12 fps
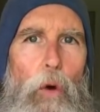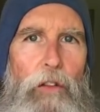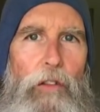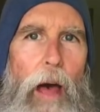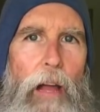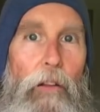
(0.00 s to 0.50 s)

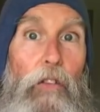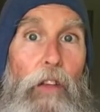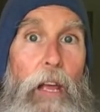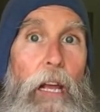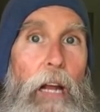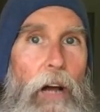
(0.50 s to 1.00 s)
once I had
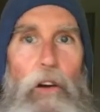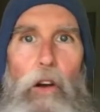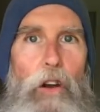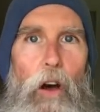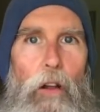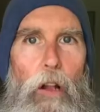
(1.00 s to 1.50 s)
seen, I
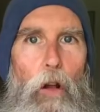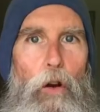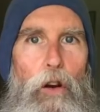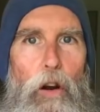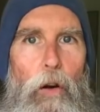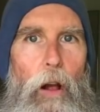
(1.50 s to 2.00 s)
couldn't
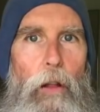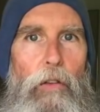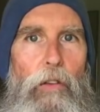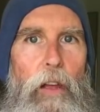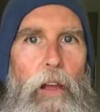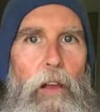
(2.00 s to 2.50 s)
unlearn or
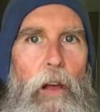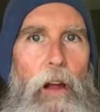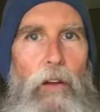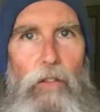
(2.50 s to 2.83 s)
unsee.